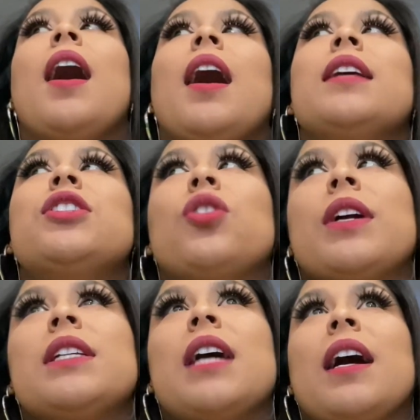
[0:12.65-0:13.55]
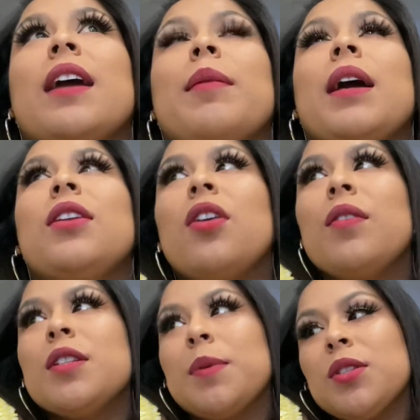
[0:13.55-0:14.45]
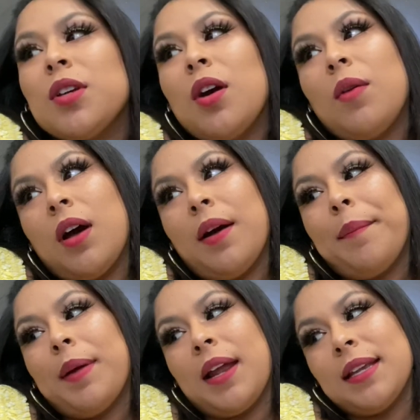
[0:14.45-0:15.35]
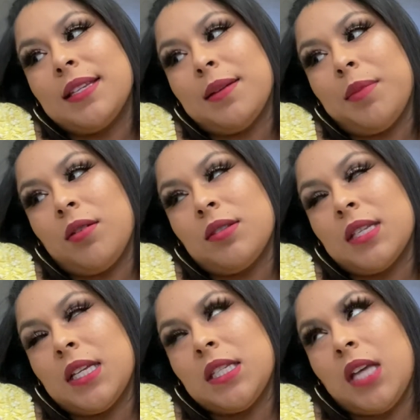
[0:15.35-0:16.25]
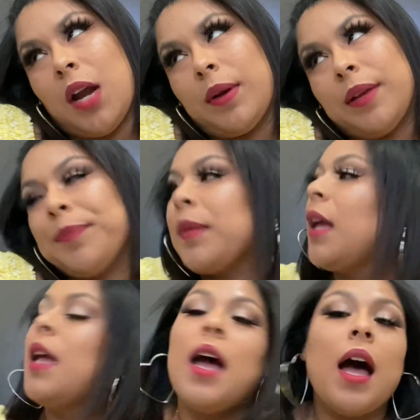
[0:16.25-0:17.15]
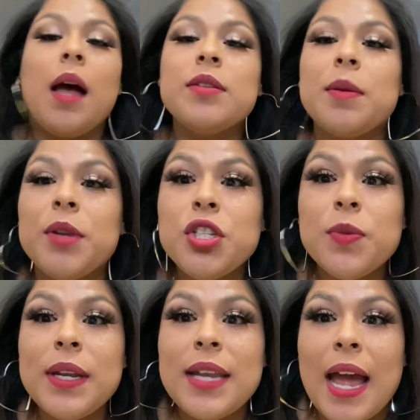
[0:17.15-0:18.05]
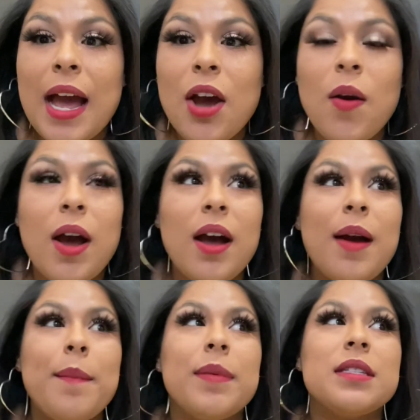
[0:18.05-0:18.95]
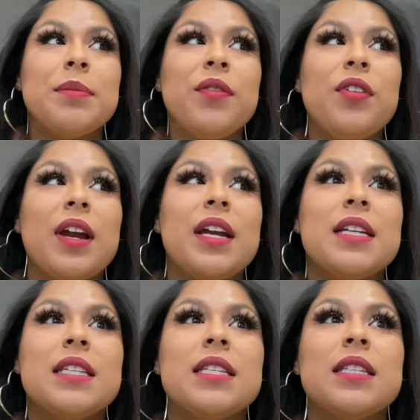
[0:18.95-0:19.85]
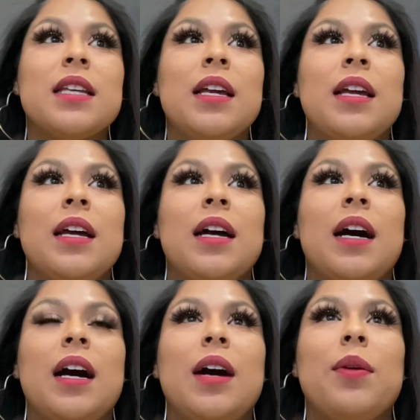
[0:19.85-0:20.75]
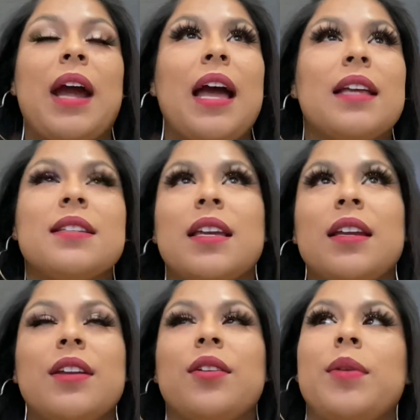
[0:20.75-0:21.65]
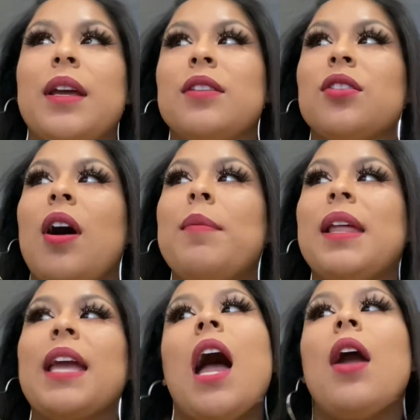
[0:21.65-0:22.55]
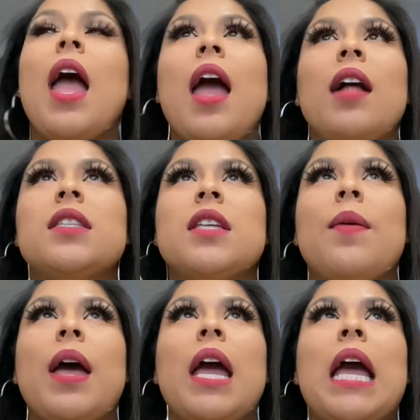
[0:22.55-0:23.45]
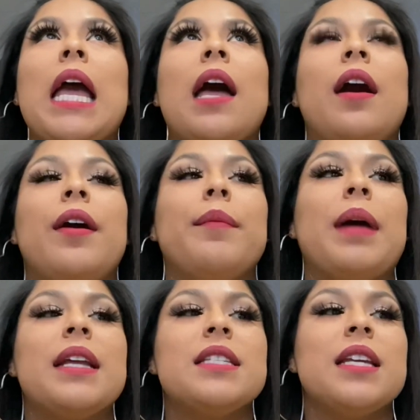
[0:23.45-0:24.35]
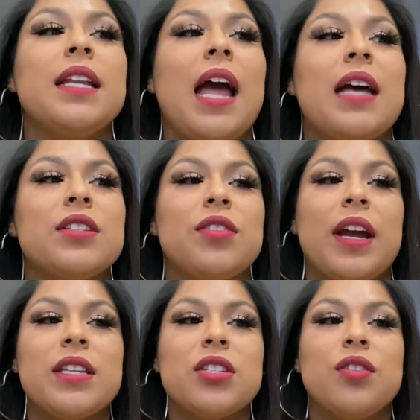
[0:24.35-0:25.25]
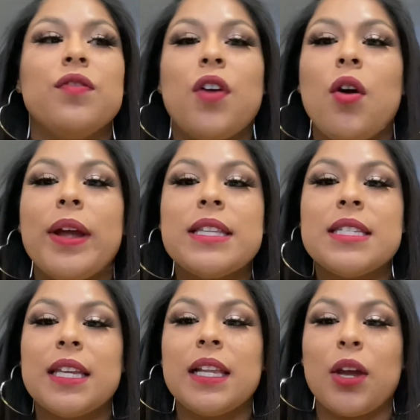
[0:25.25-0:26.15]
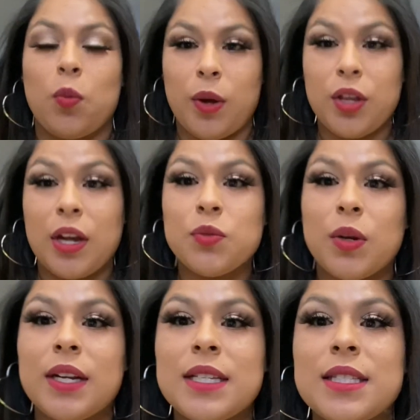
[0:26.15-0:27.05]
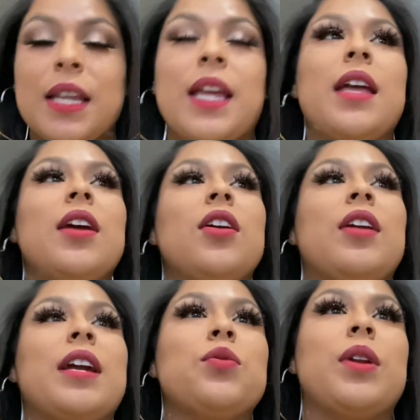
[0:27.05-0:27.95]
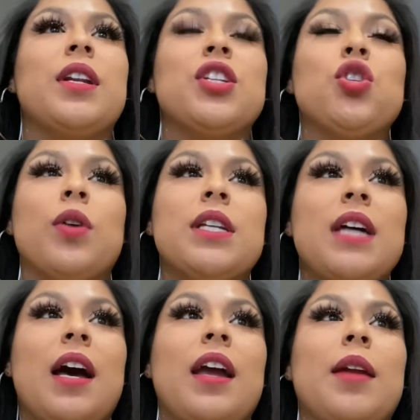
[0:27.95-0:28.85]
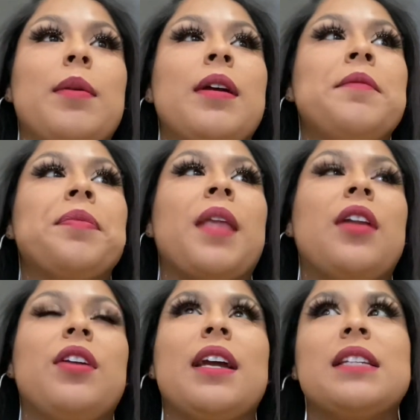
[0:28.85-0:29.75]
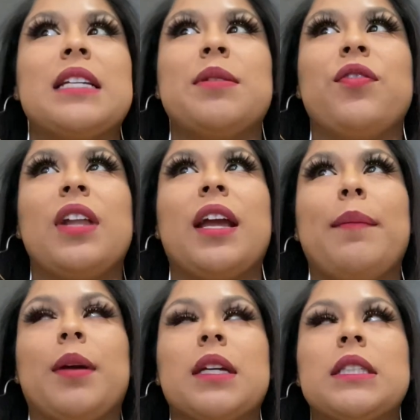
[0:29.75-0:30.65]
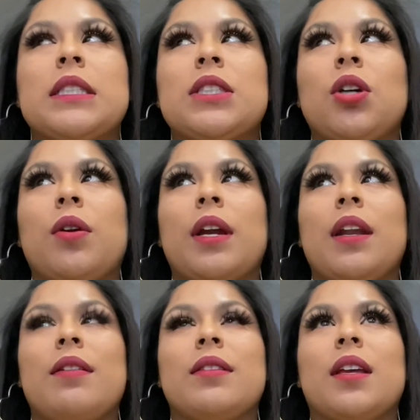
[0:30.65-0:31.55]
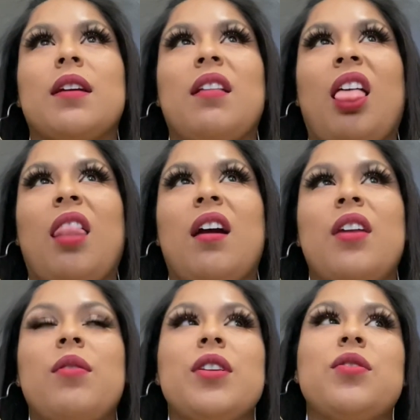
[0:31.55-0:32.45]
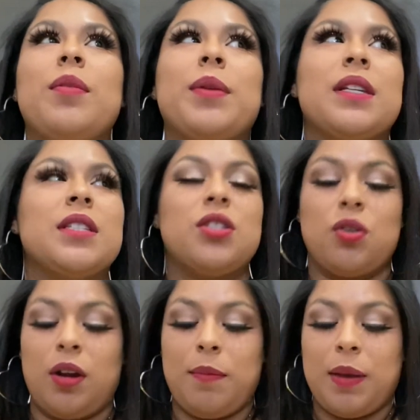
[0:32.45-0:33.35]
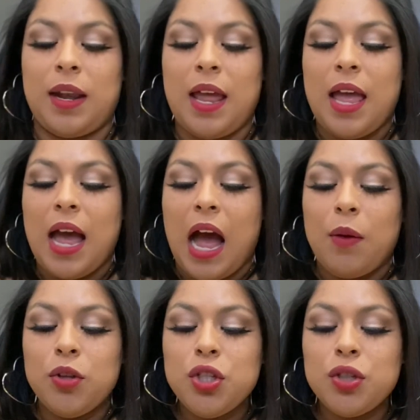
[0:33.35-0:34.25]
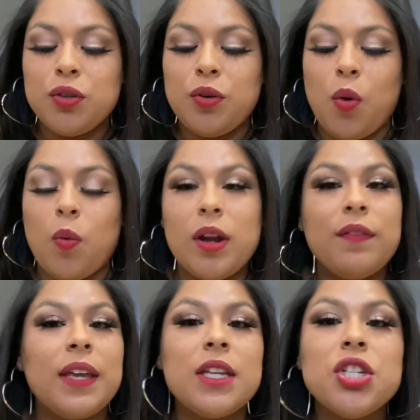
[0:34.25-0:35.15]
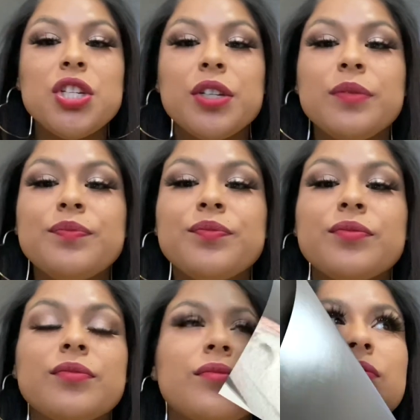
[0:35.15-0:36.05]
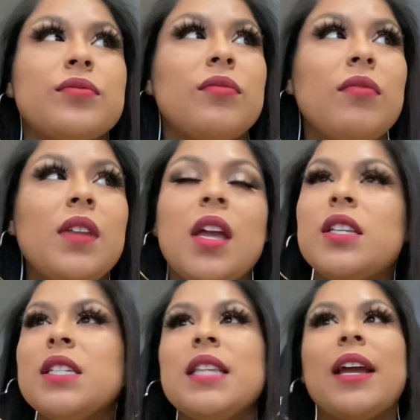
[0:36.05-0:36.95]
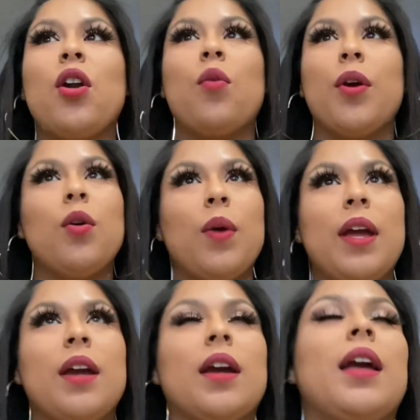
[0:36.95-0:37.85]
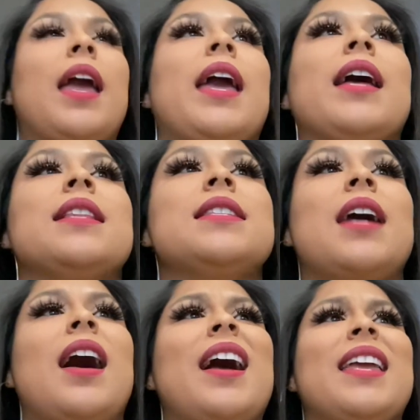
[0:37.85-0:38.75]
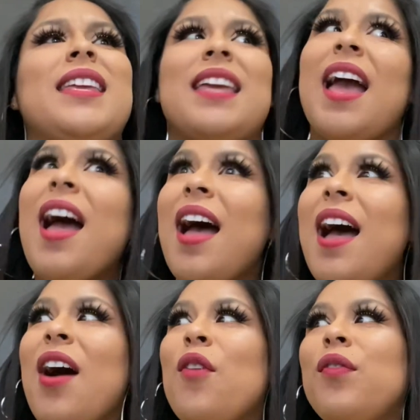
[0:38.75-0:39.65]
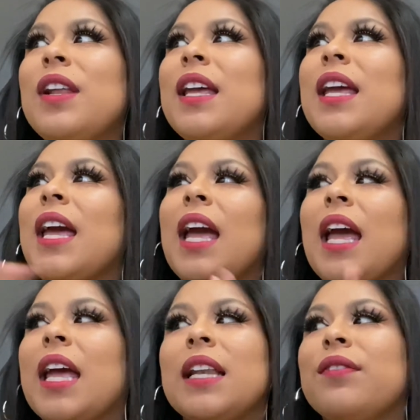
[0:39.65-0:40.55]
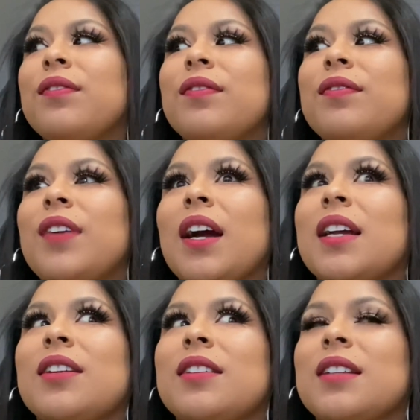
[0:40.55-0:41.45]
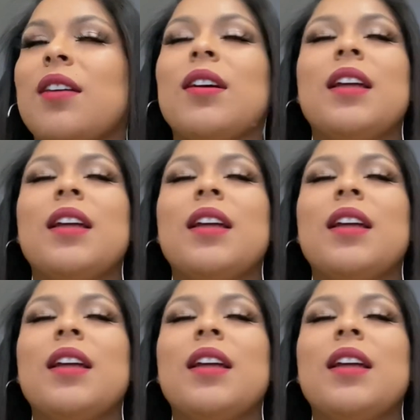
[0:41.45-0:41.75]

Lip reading: a story time. I know it was supposed to go up, but I didn't post it, sorry. So I'm gonna do it now. Some of you guys were asking, when. So I'm like, okay, I'll do it. I did ask you guys to vote and see like what you guys wanted to see. You guys wanted a story time. I know you guys asked me for like a prison story, and I was like, I don't want to do a prison story, but I will do one of each, just like real quick. And yeah, hopefully it fucking turns out.